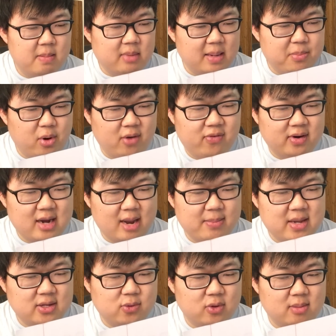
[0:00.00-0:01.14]
My boyfriend got me
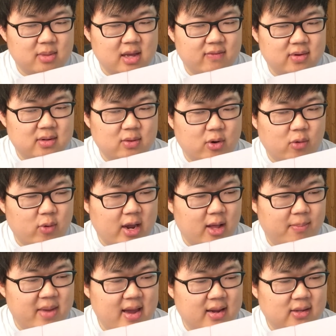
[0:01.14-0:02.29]
into Rhythm Heaven a while
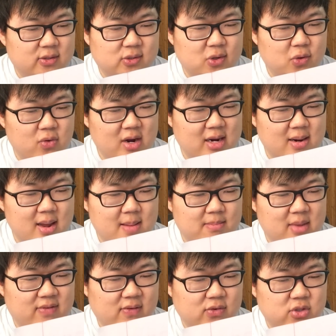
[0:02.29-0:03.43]
back. It's so great.
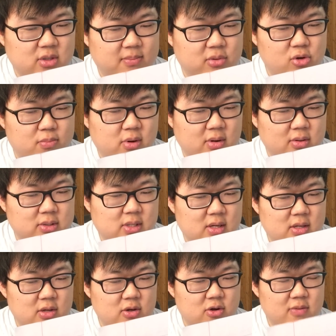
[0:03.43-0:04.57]
My favorite's the Bluebirds.
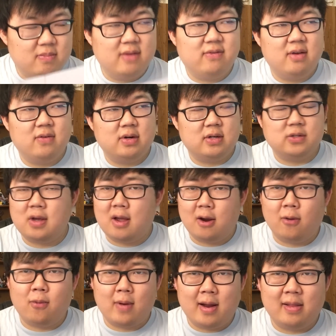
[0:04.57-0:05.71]
You, my favorite is
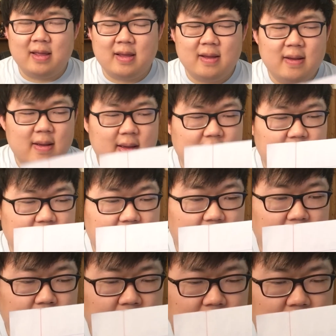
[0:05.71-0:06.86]
Air Rally.
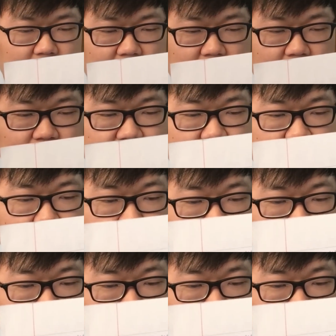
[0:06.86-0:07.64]
How are y'all? I